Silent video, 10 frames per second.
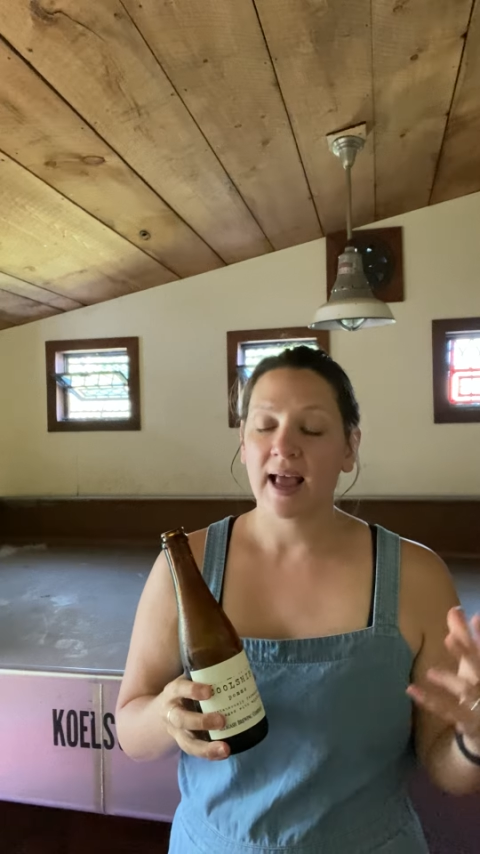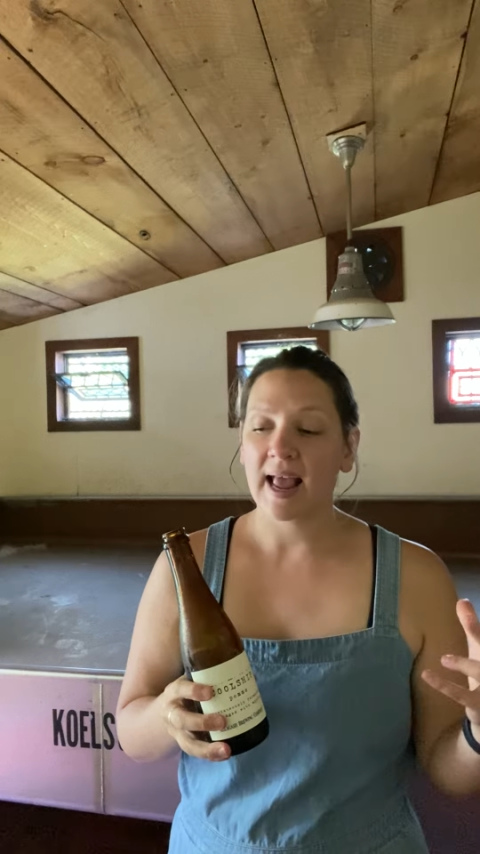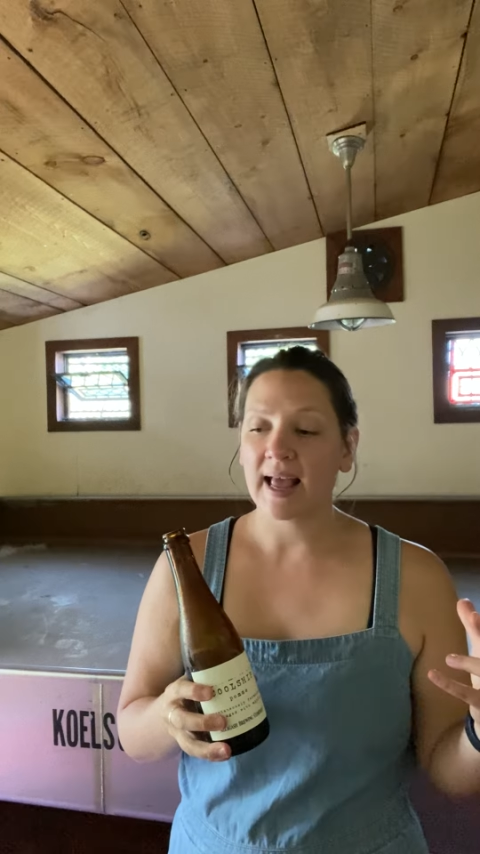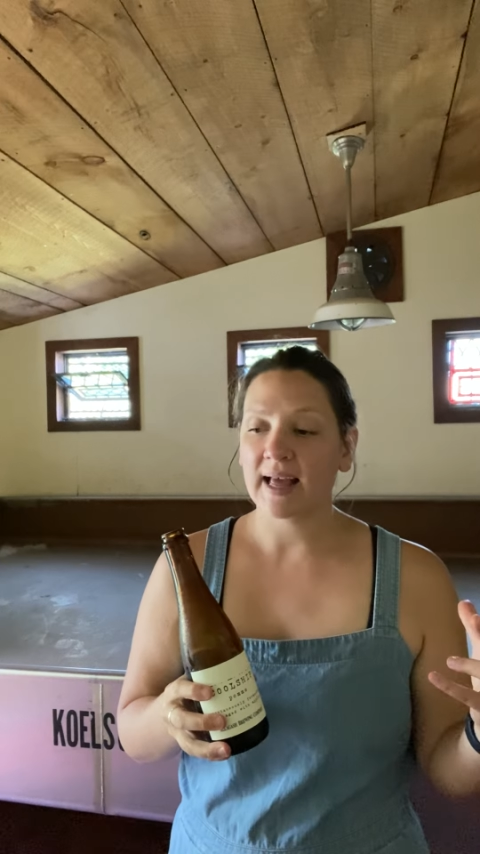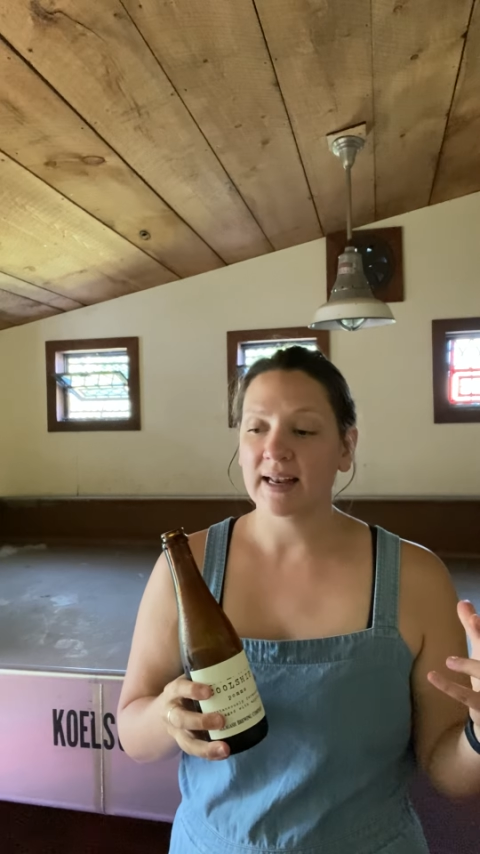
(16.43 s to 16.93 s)

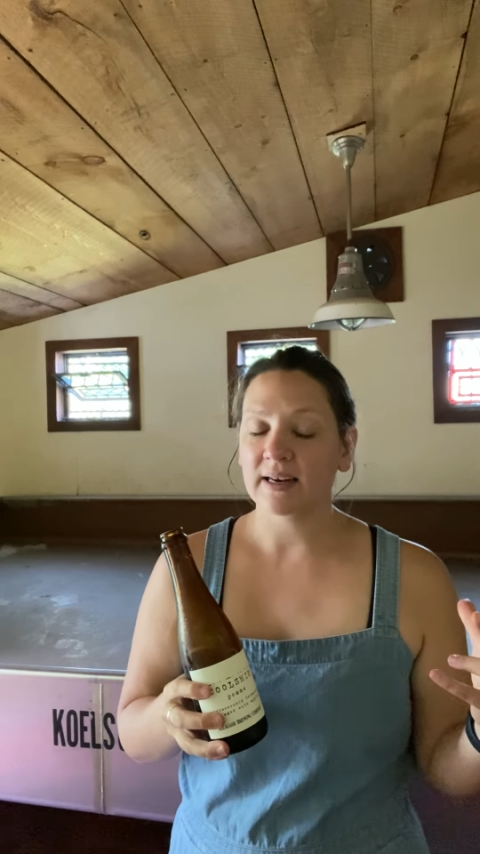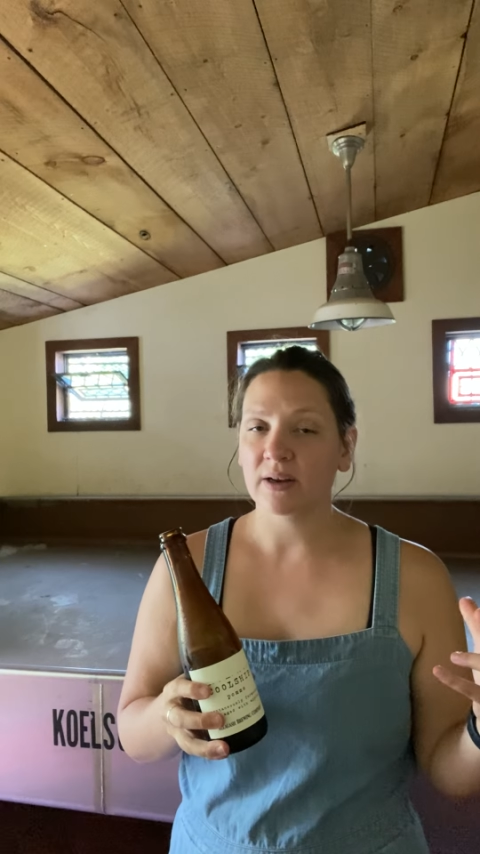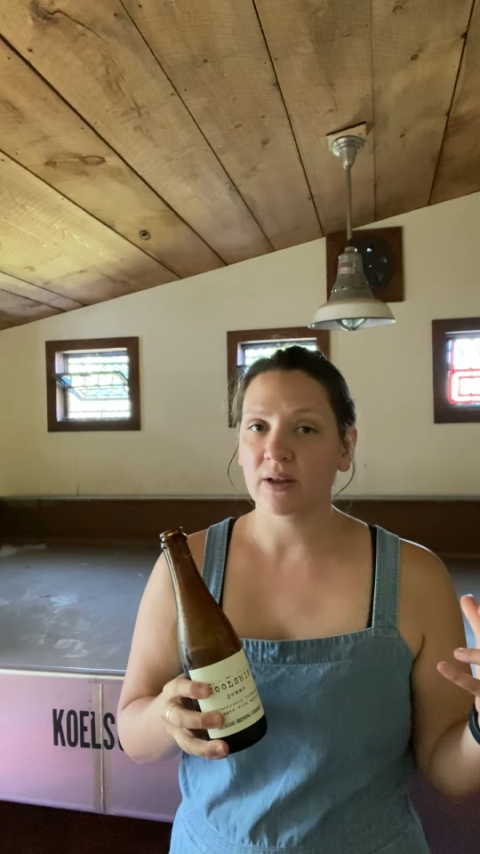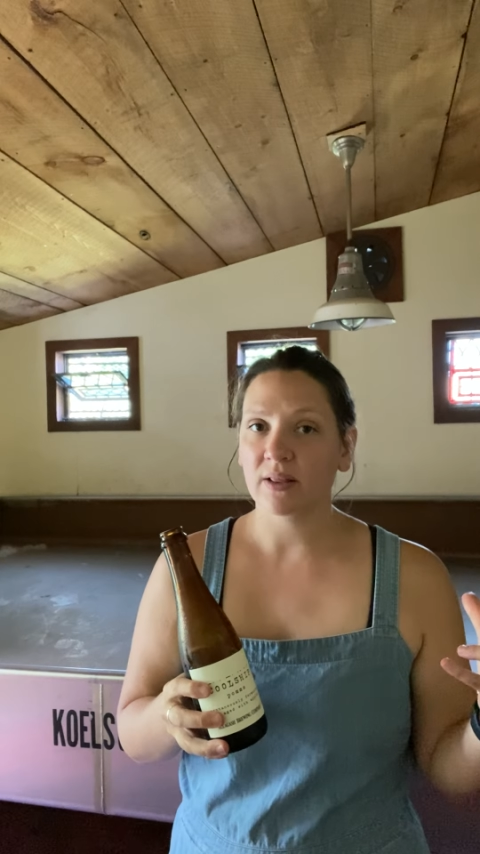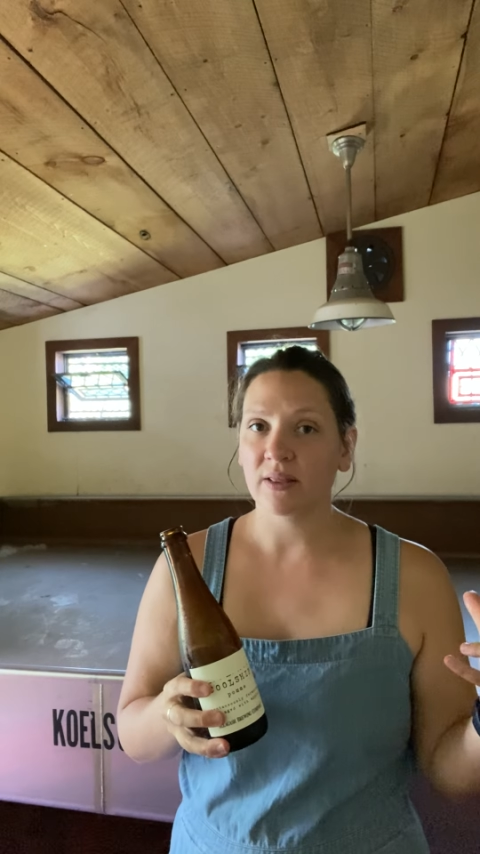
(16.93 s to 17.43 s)

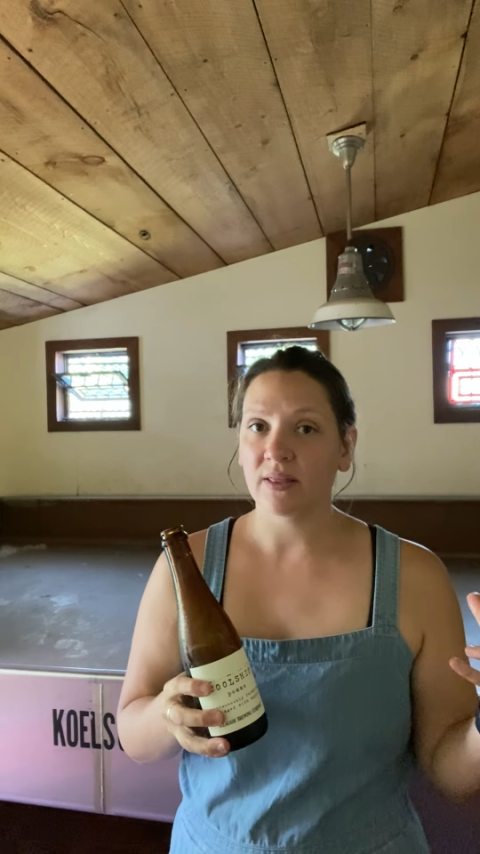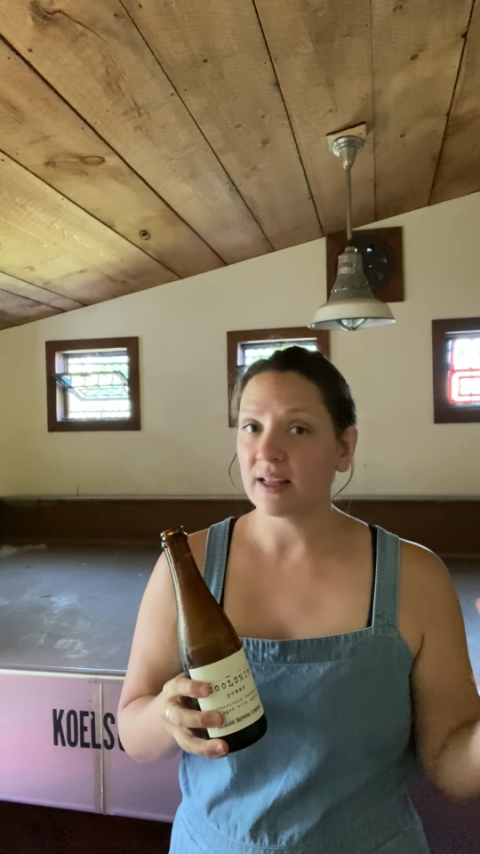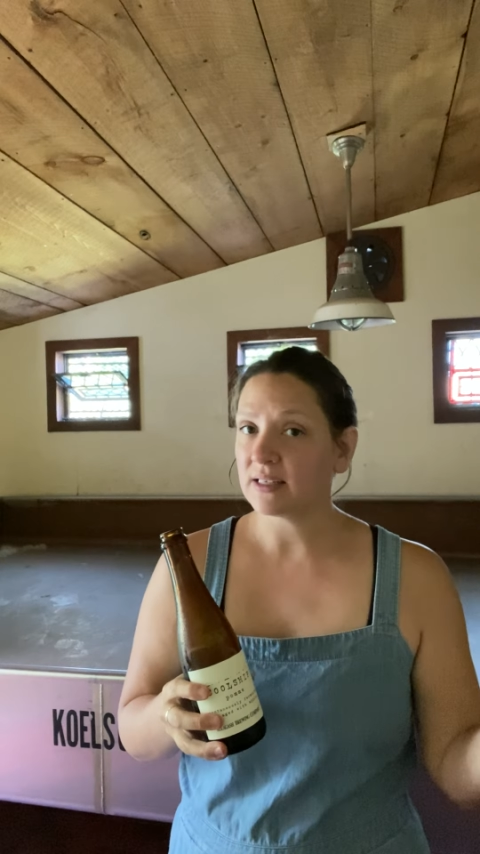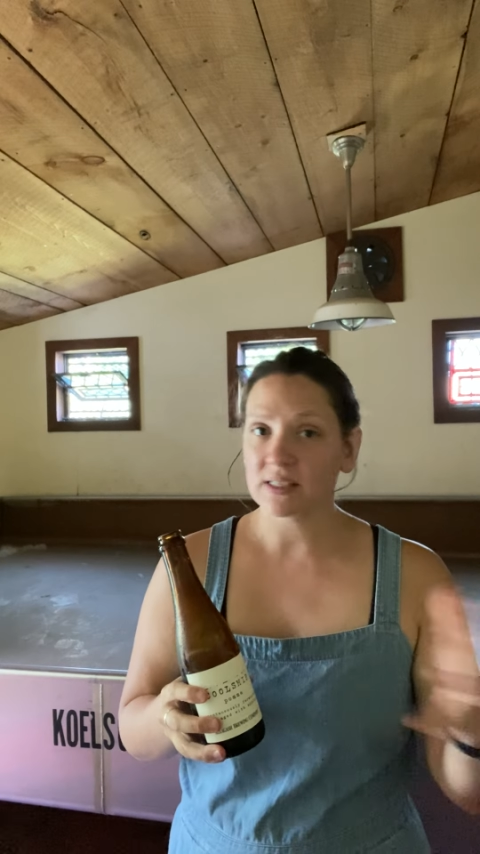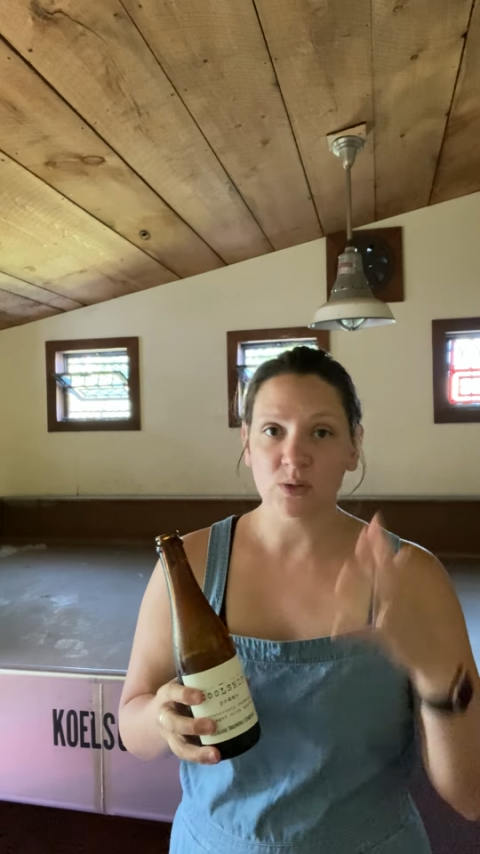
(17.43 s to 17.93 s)
And
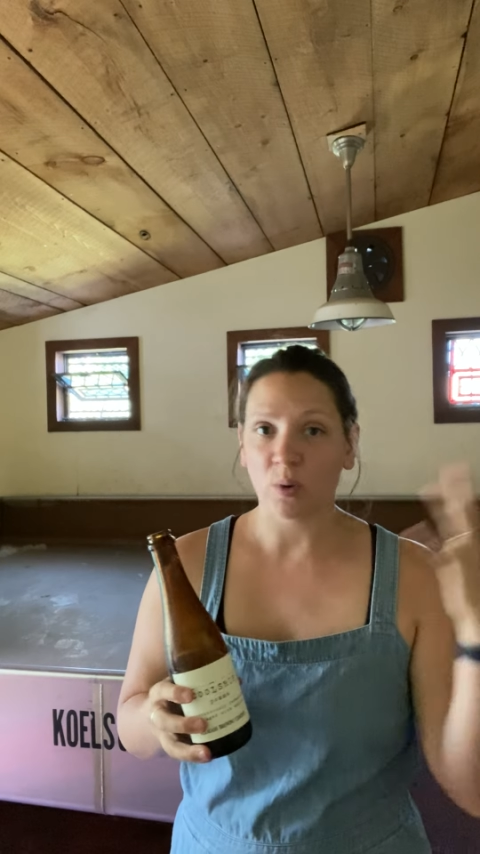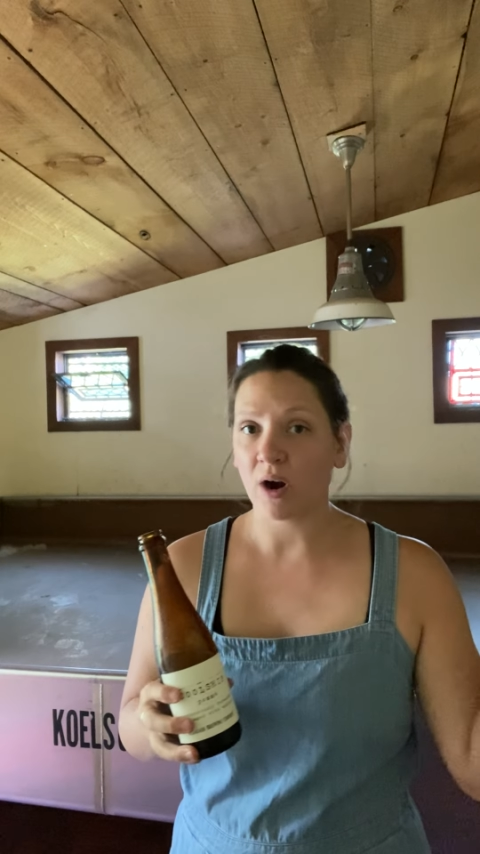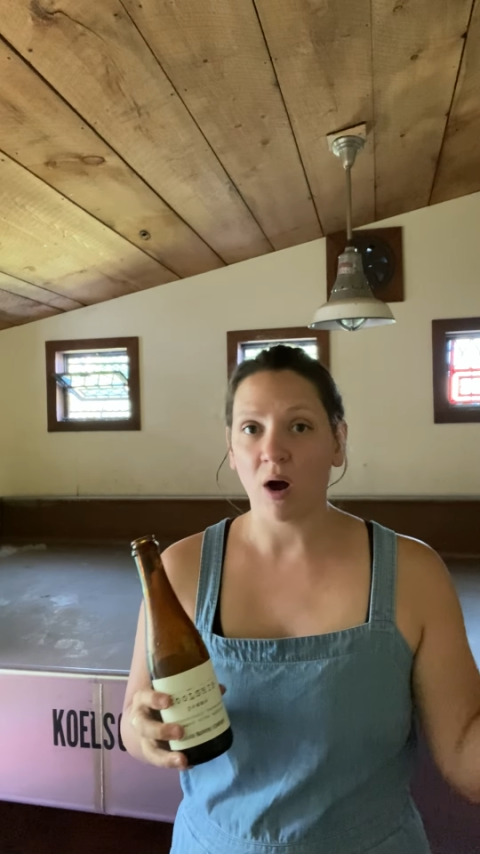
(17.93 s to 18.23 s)
this is where